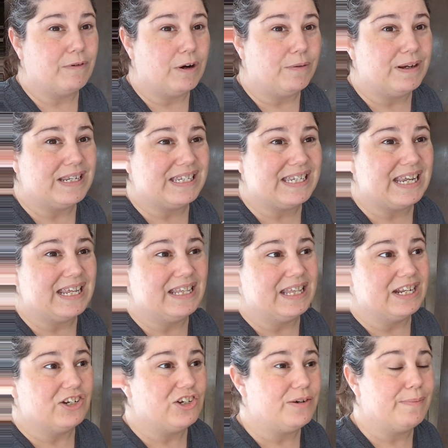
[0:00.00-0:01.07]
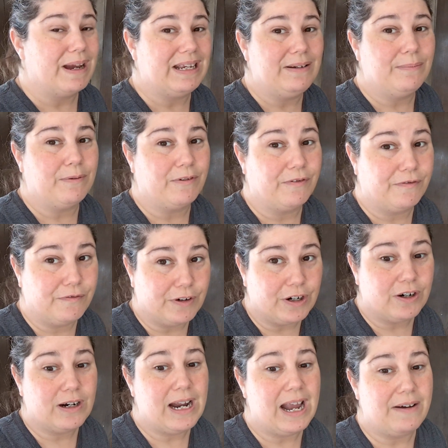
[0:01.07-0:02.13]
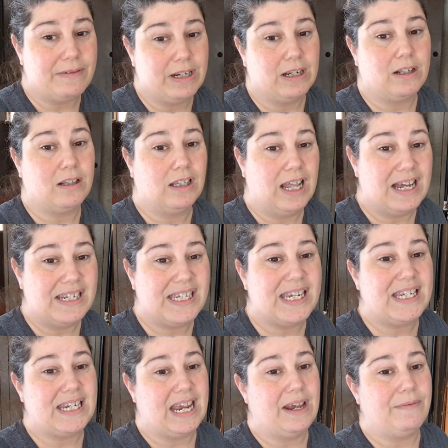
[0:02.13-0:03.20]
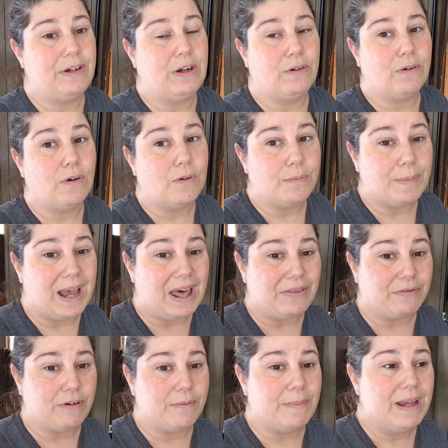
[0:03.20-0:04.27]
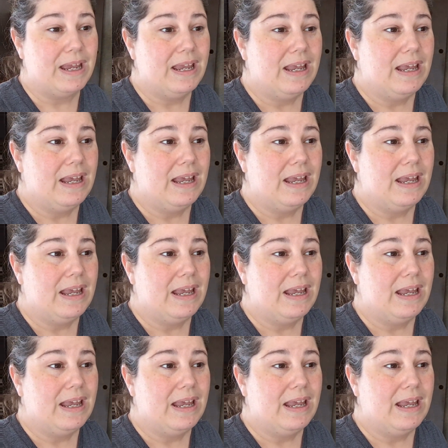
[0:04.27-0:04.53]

Ro has said that she might prefer having a closet to having her own bathroom.